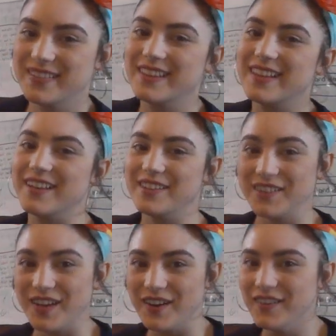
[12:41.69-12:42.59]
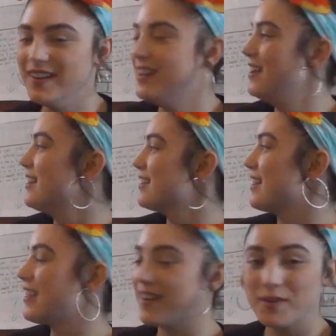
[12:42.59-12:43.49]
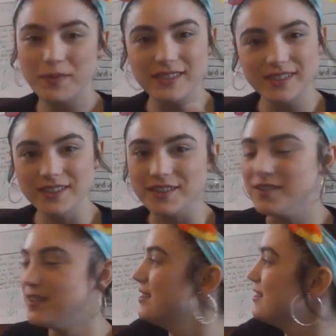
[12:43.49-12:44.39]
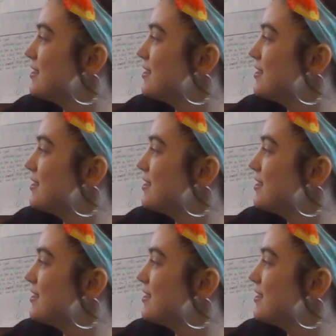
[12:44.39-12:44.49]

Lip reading: And then you'll know that there would be 2.